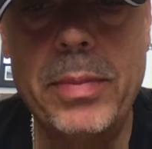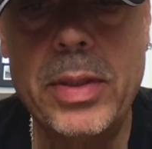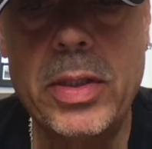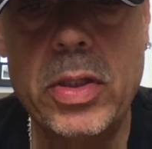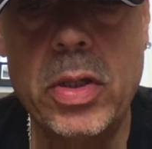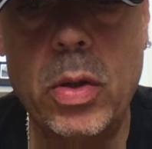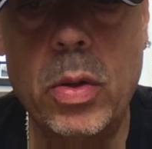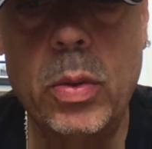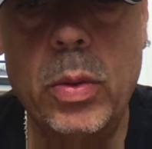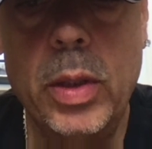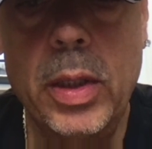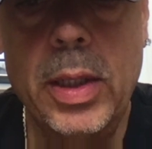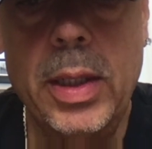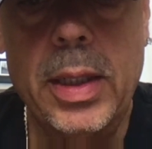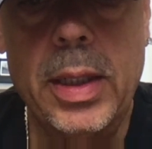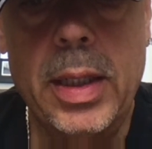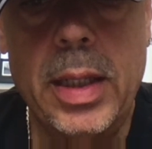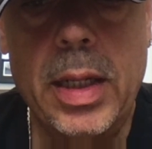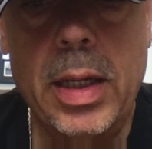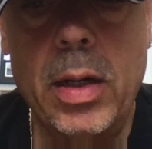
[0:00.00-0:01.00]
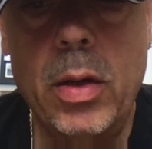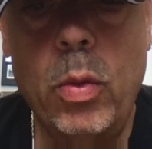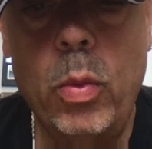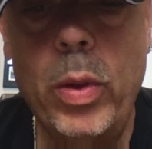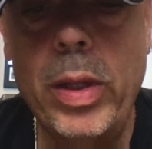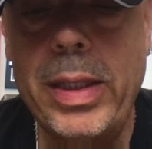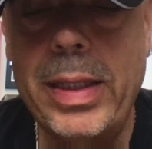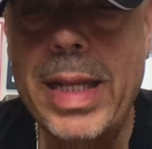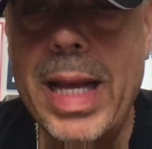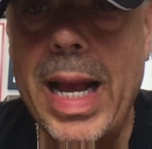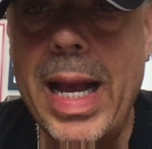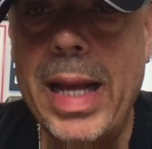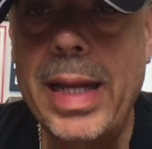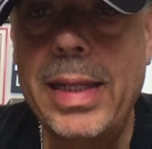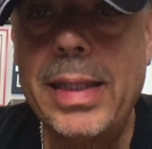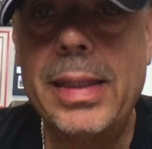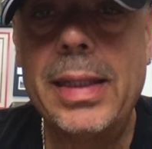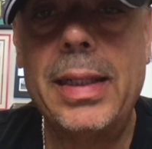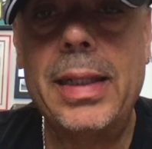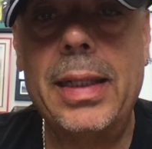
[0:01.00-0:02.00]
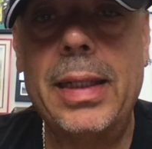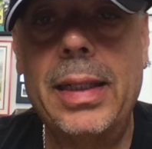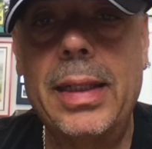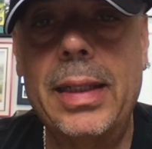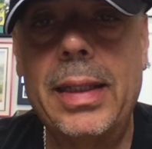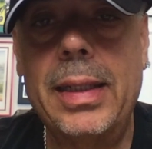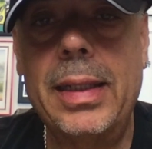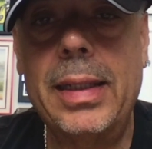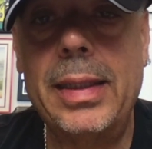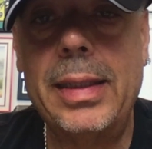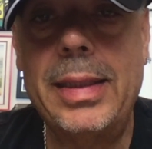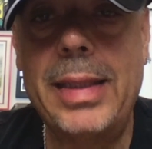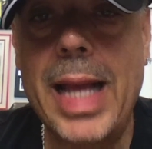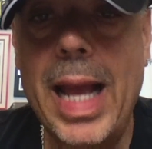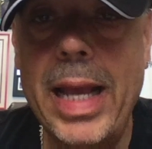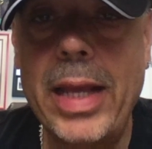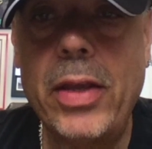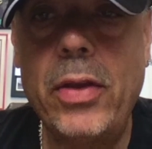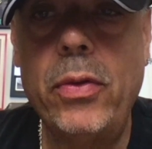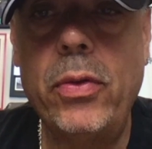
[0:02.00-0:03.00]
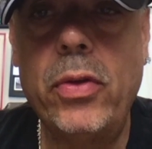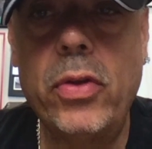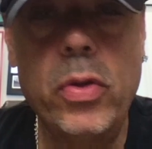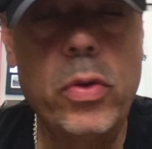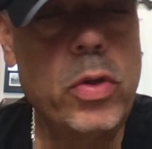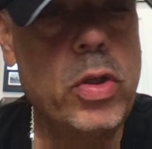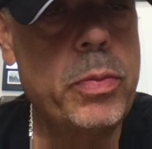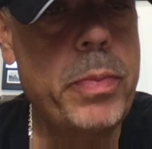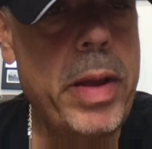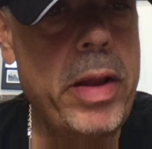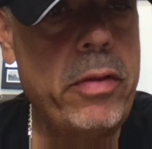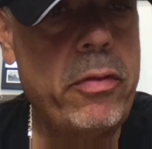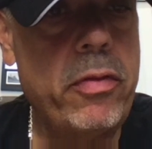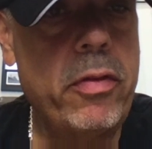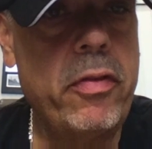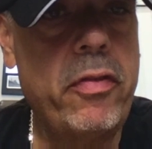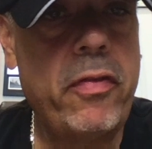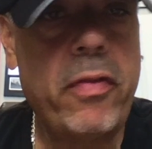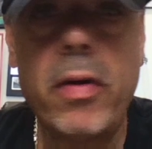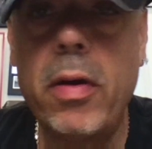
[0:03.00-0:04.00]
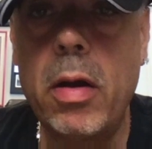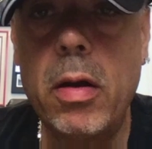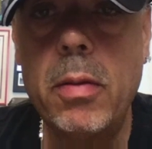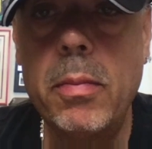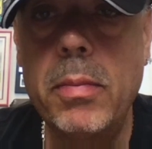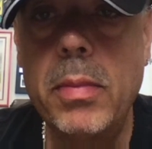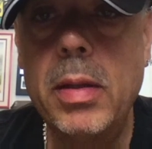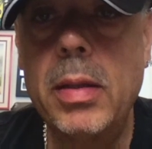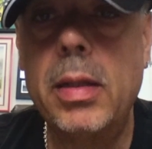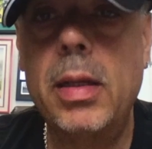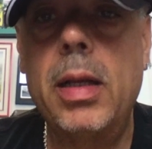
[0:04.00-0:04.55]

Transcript: So, with that, thank you to Spencer Farm,